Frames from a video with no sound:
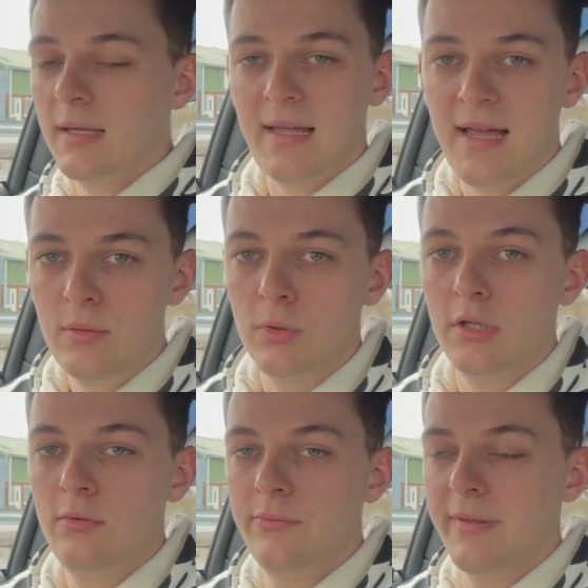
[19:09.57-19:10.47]

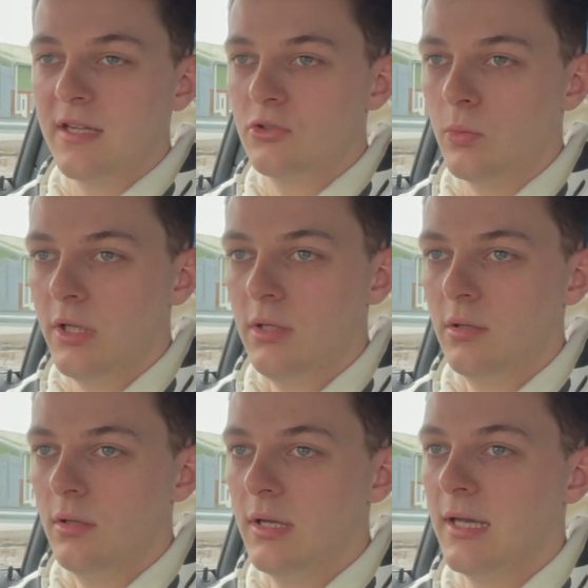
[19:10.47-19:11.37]
cadwell next
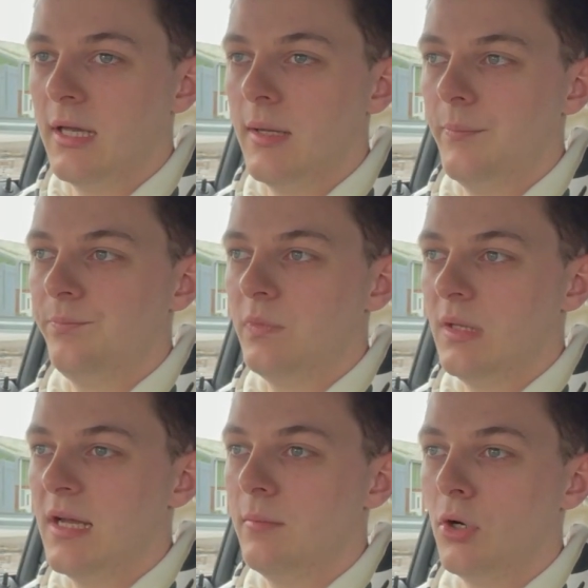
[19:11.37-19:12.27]
week um
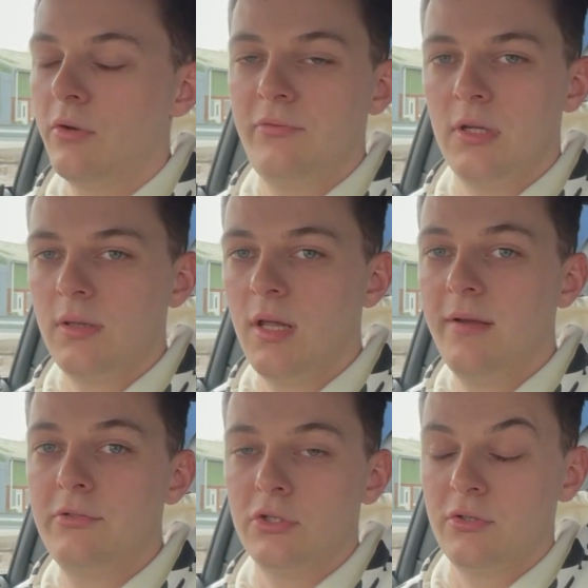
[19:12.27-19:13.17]
at modified live so,